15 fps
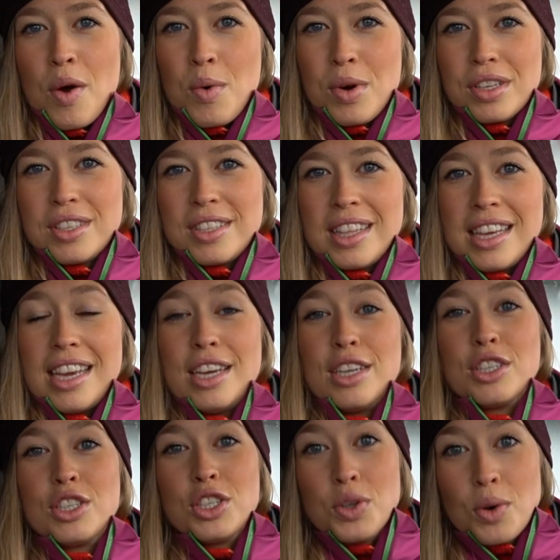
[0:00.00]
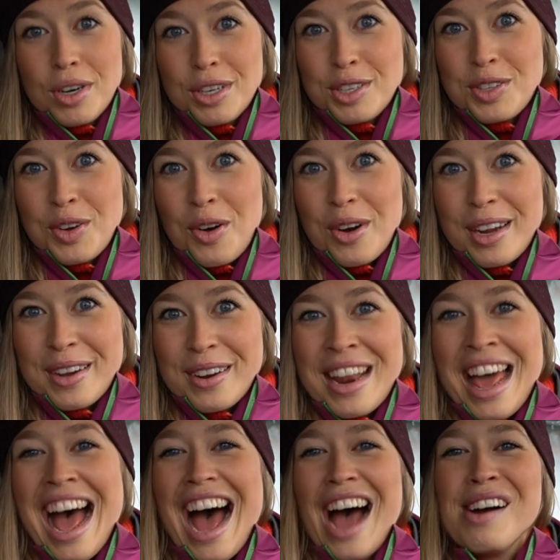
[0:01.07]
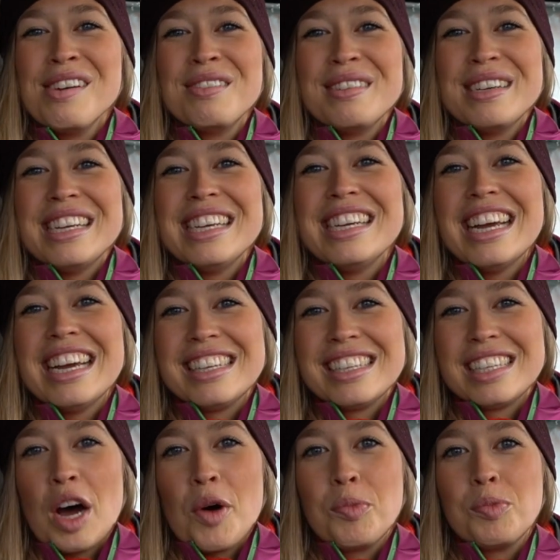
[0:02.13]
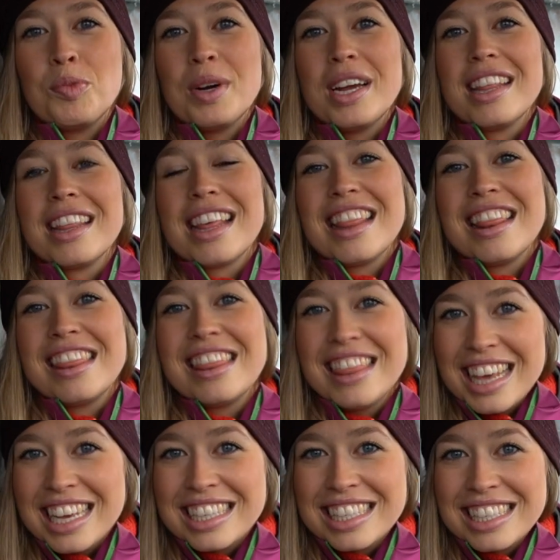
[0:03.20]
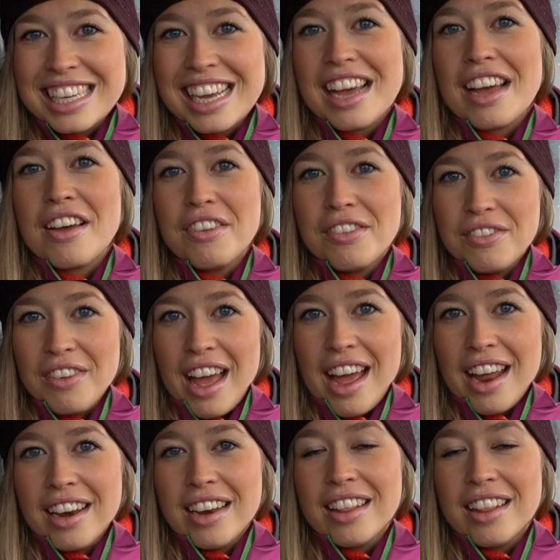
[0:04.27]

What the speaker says: was the short story on how we ended up with this van,